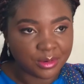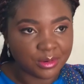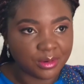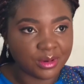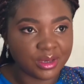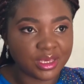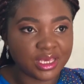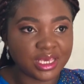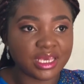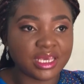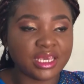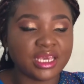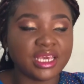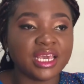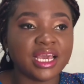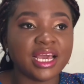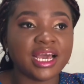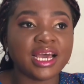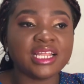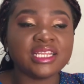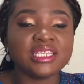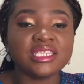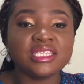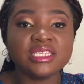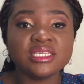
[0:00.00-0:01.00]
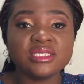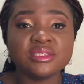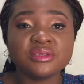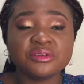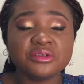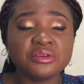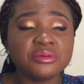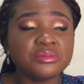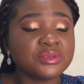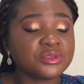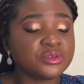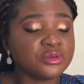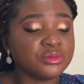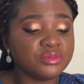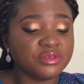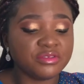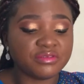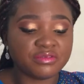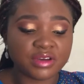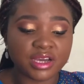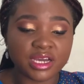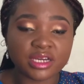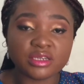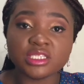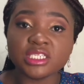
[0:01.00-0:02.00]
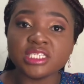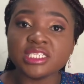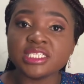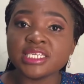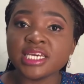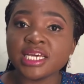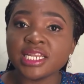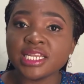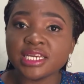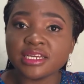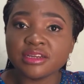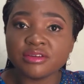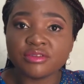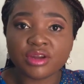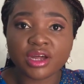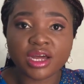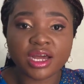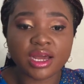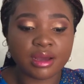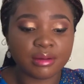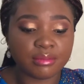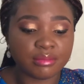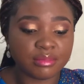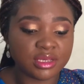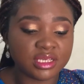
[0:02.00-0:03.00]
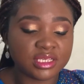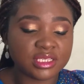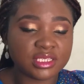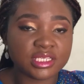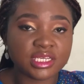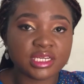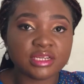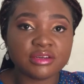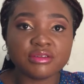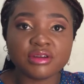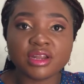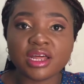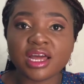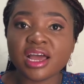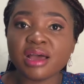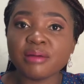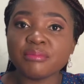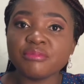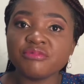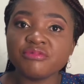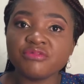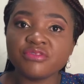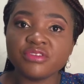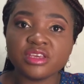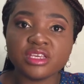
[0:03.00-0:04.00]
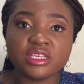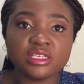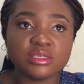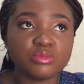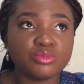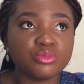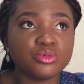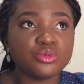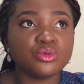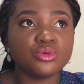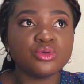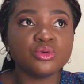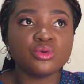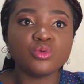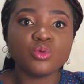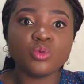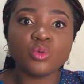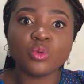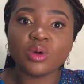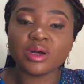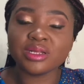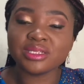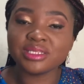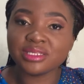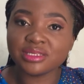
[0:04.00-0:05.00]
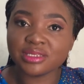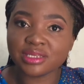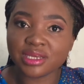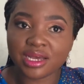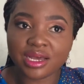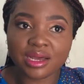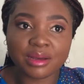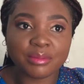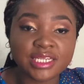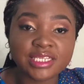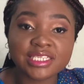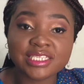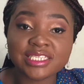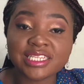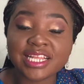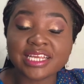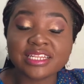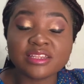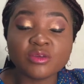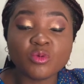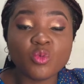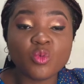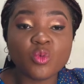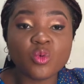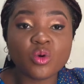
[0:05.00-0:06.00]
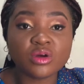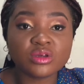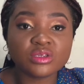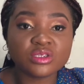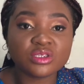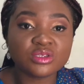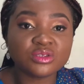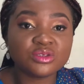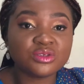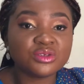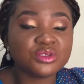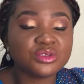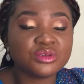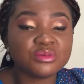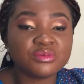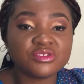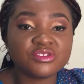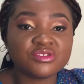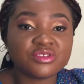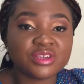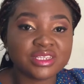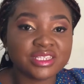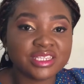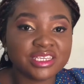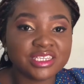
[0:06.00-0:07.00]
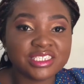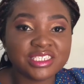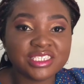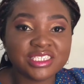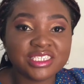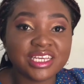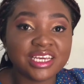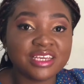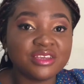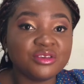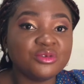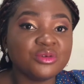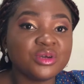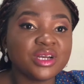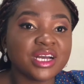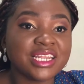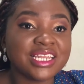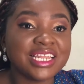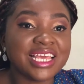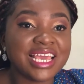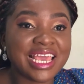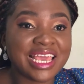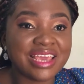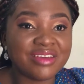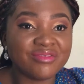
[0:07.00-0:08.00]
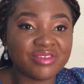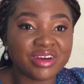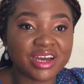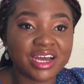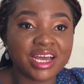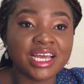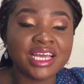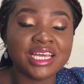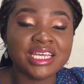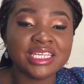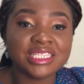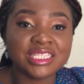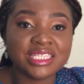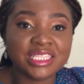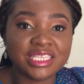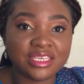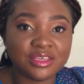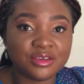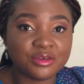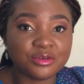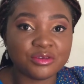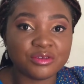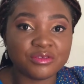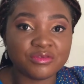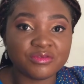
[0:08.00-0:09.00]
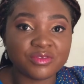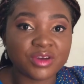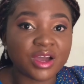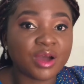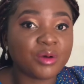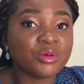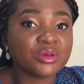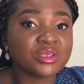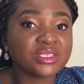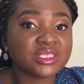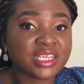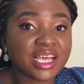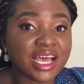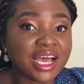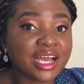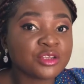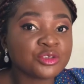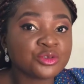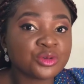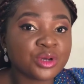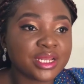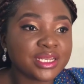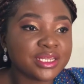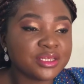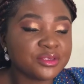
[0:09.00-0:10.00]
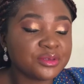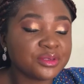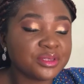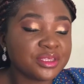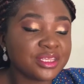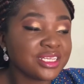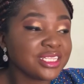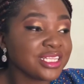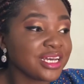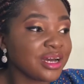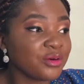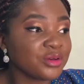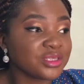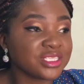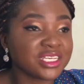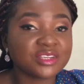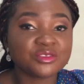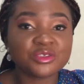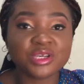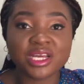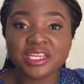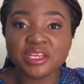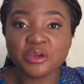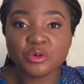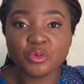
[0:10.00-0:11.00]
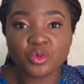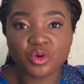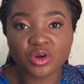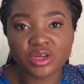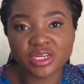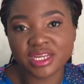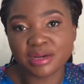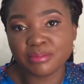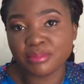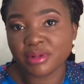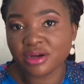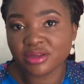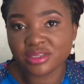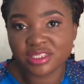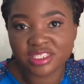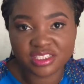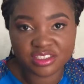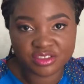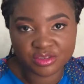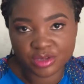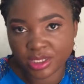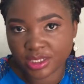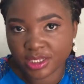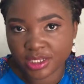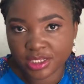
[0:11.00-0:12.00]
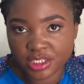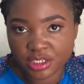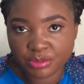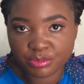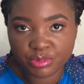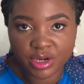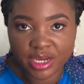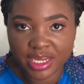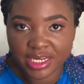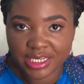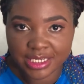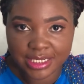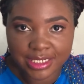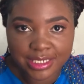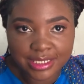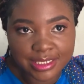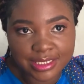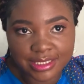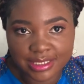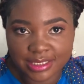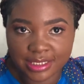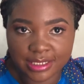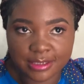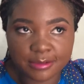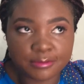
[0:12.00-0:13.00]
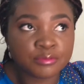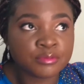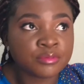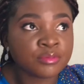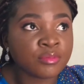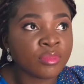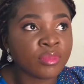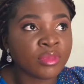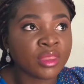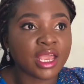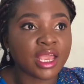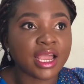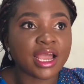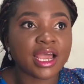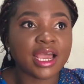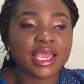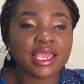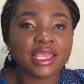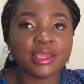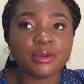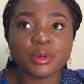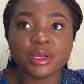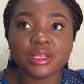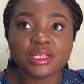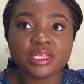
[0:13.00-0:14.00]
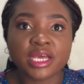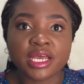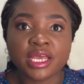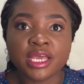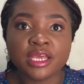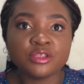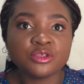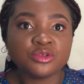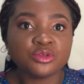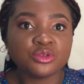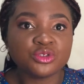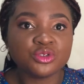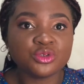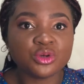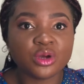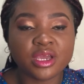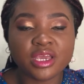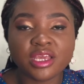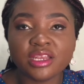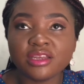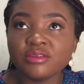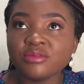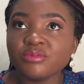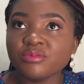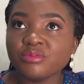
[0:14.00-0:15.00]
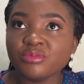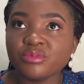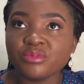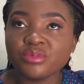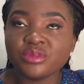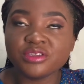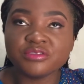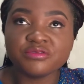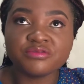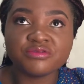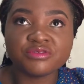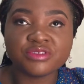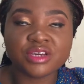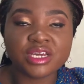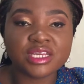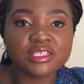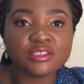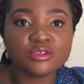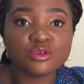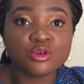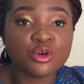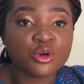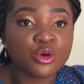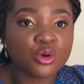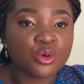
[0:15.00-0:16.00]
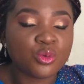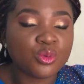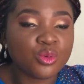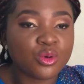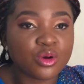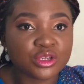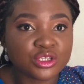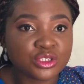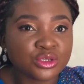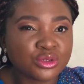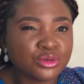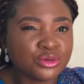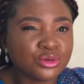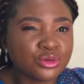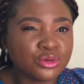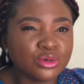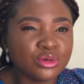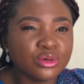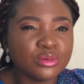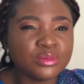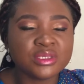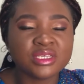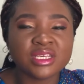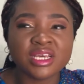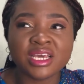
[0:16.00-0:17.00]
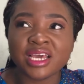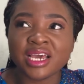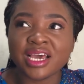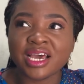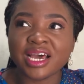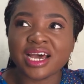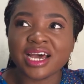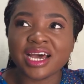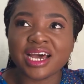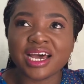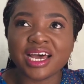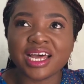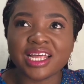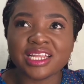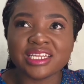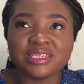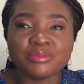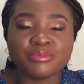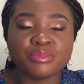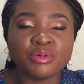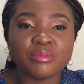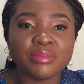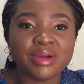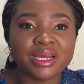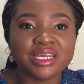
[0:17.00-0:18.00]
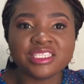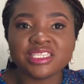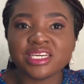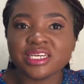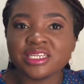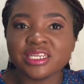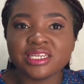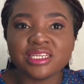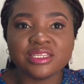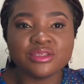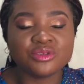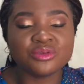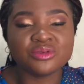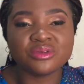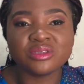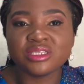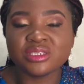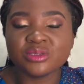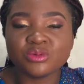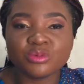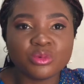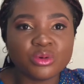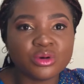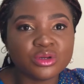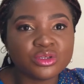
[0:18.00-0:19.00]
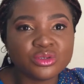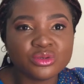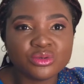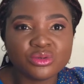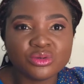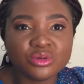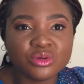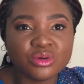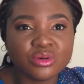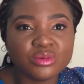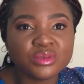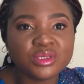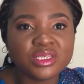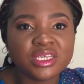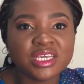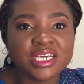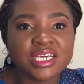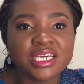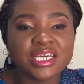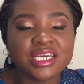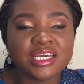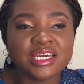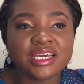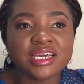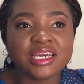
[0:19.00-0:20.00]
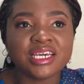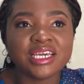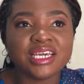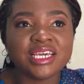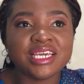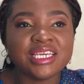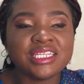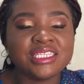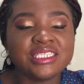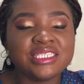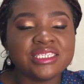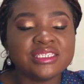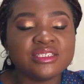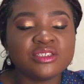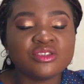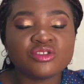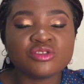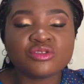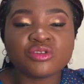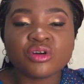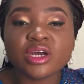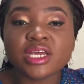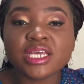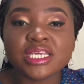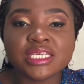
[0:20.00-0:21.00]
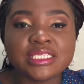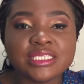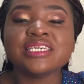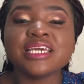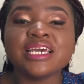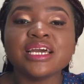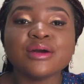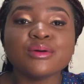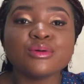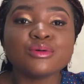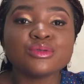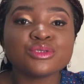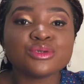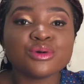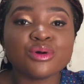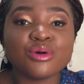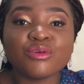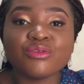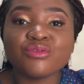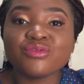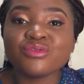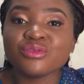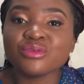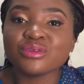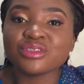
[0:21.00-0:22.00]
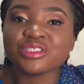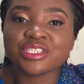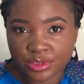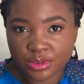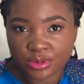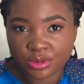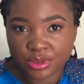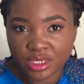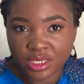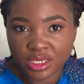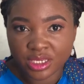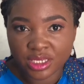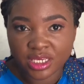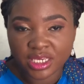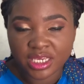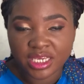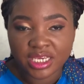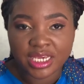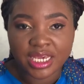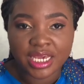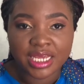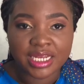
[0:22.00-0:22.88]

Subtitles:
Okay, and these groups could be found in Telegram, Instagram, Facebook, WhatsApp. This is like the worst YouTube strategy that you can ever think of. I was actually warned about this strategy, but I didn't listen. I went ahead to join different watch groups and put my channel into these watch groups. It destroys the health of your, okay?